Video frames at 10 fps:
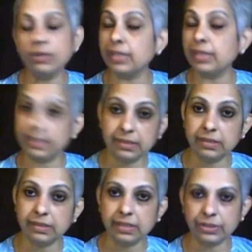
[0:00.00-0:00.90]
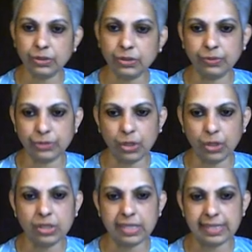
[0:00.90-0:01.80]
consideration of
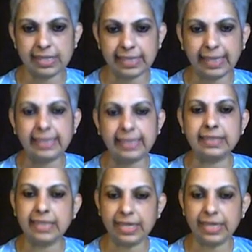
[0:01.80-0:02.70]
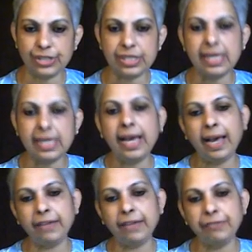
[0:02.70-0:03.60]
cross-scale interactions
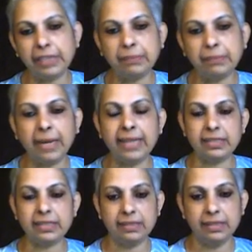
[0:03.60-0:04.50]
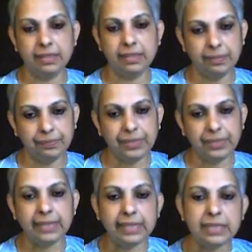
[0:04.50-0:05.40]
and feedbacks.
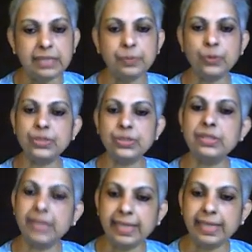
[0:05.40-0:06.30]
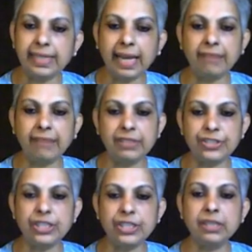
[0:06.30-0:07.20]
These approaches rarely have
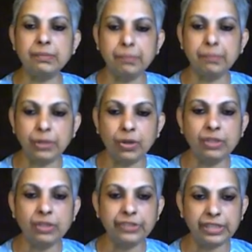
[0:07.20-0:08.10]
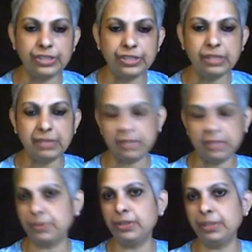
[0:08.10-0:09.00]
ventured beyond traditional
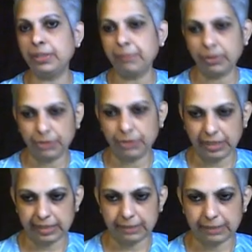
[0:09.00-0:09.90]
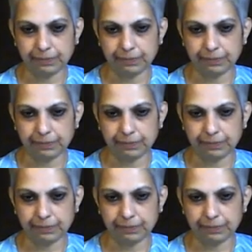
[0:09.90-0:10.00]
disciplinary boundaries.